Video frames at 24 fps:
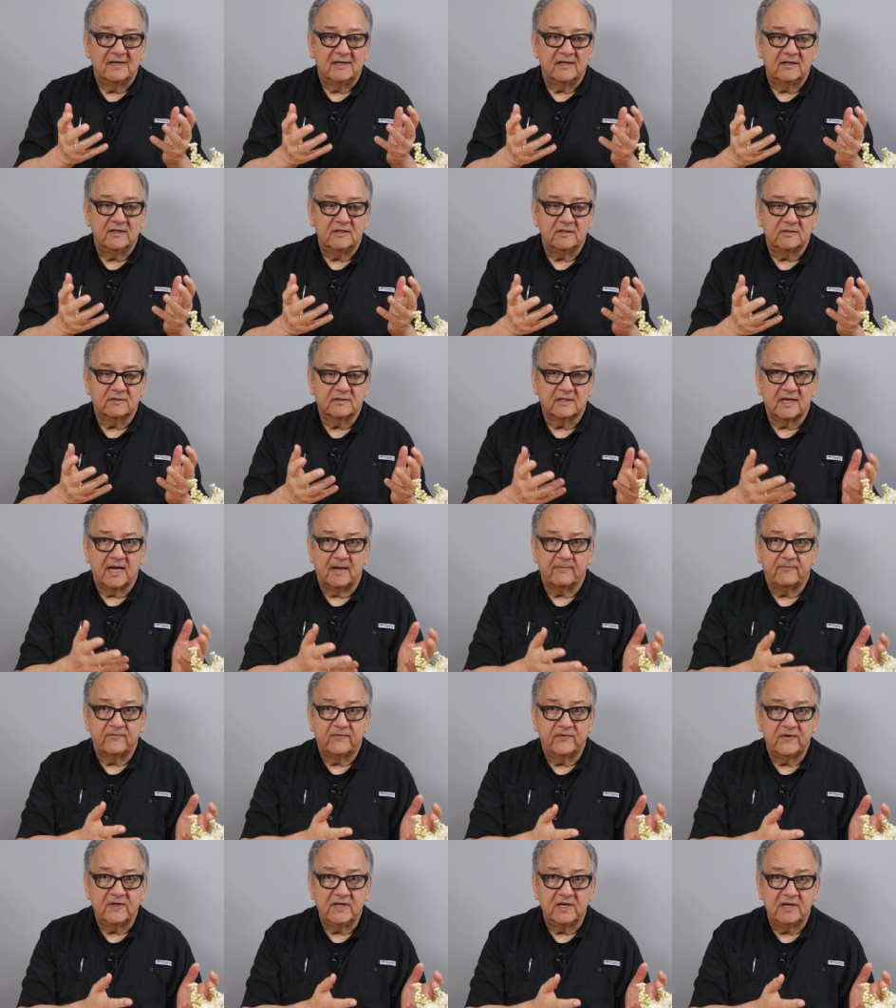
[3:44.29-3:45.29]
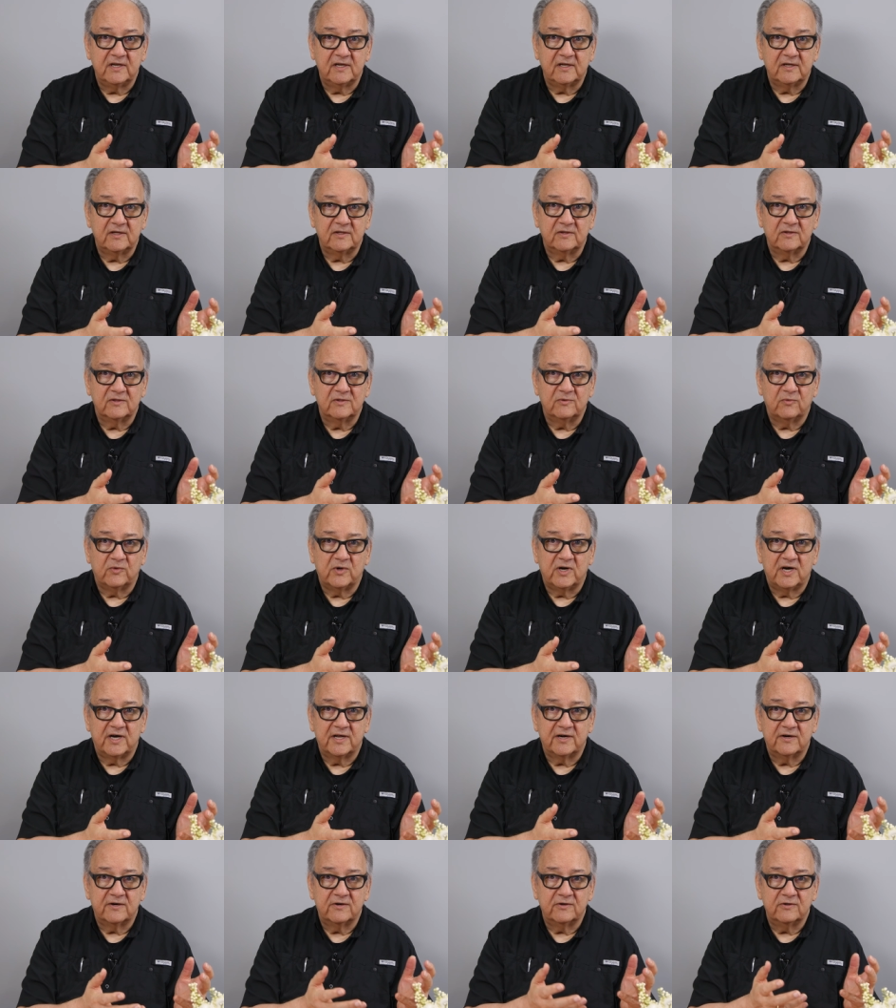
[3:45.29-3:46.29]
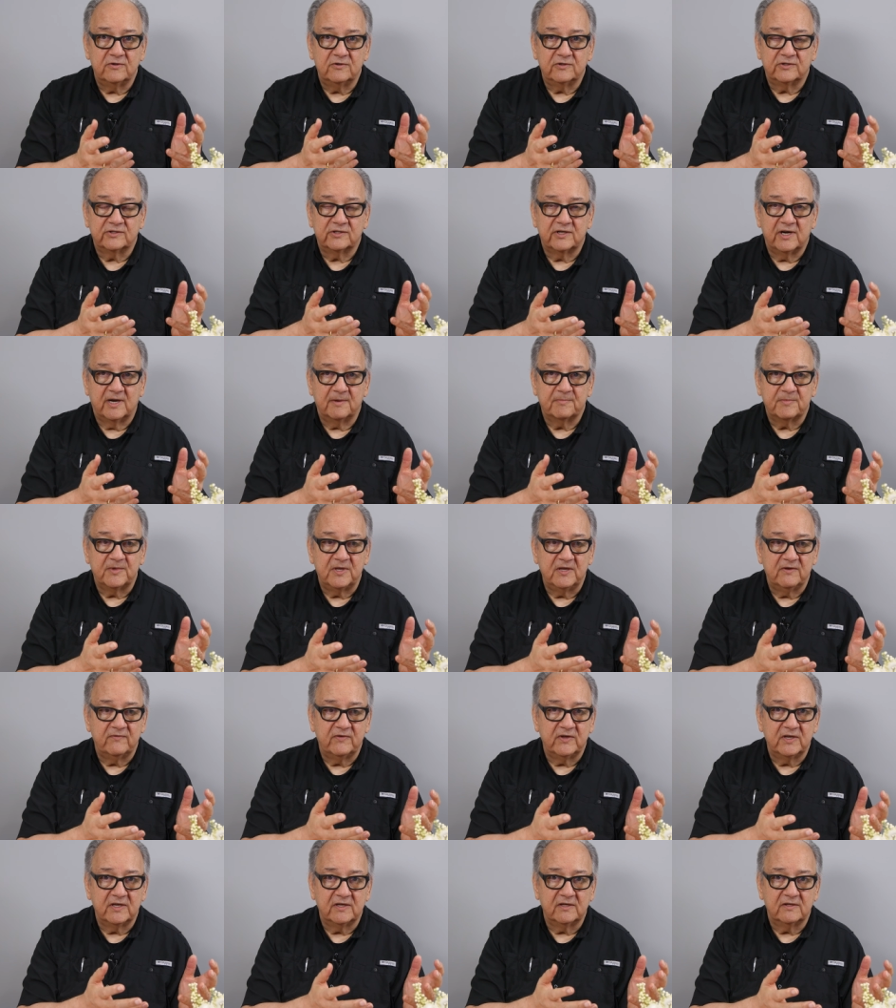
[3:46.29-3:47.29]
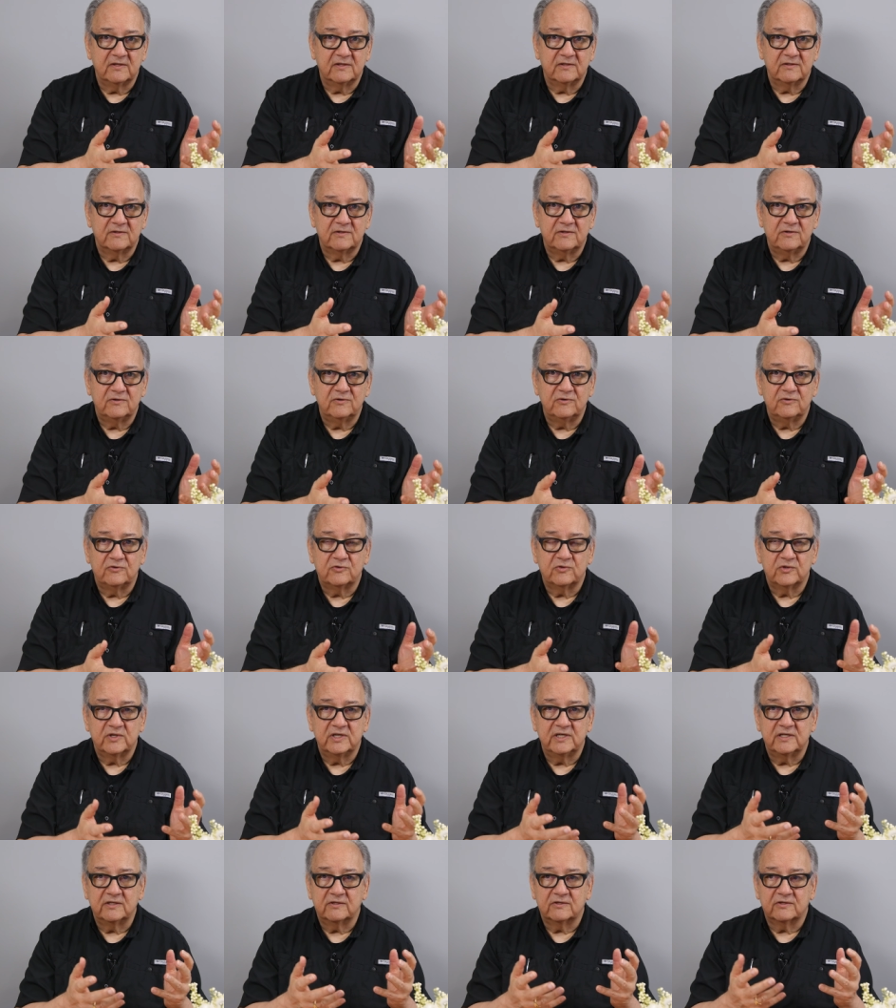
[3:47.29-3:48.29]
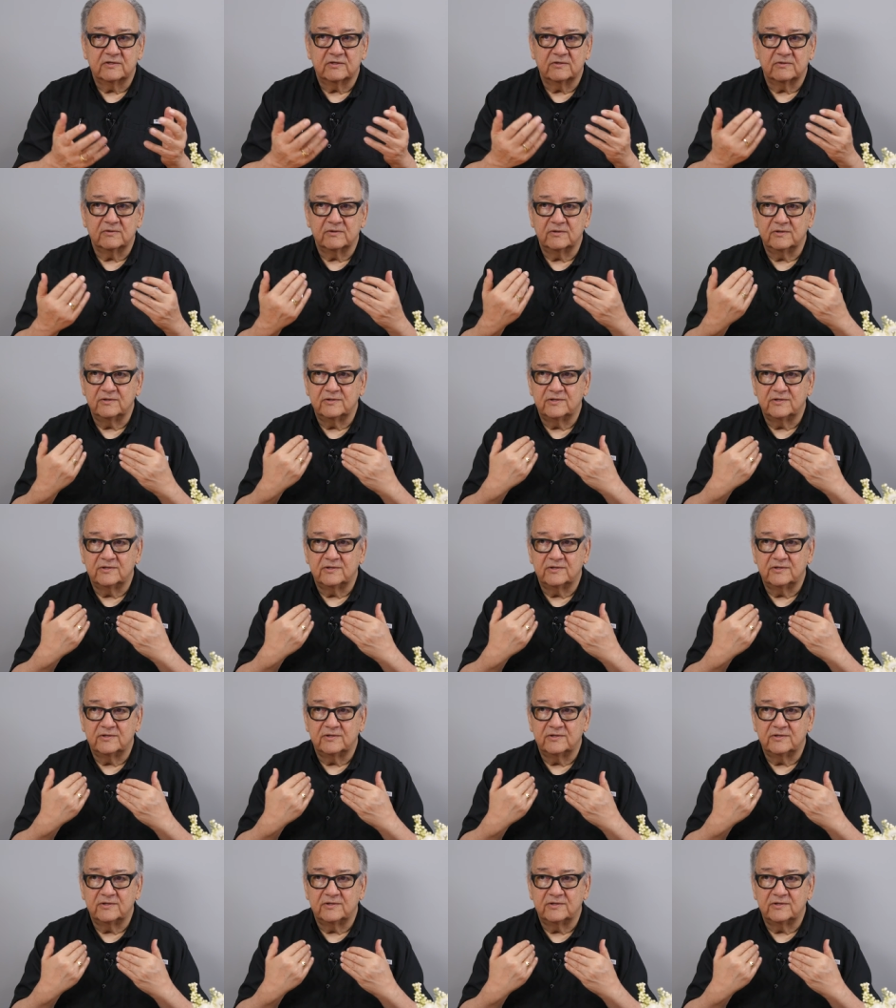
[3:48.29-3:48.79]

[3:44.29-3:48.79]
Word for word: you stop feeding the water, you stop giving the nutrients, or you,